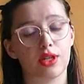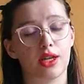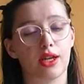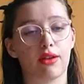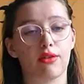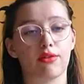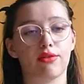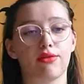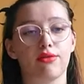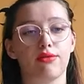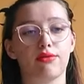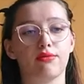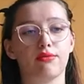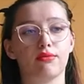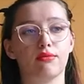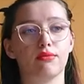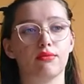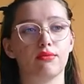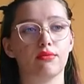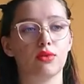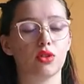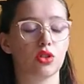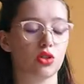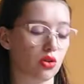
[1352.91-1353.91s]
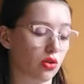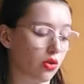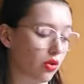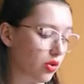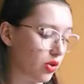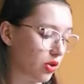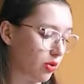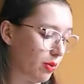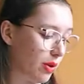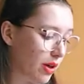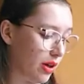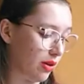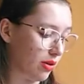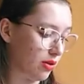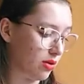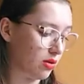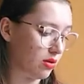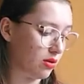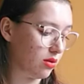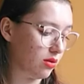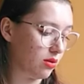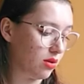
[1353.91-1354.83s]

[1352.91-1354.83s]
I've talked about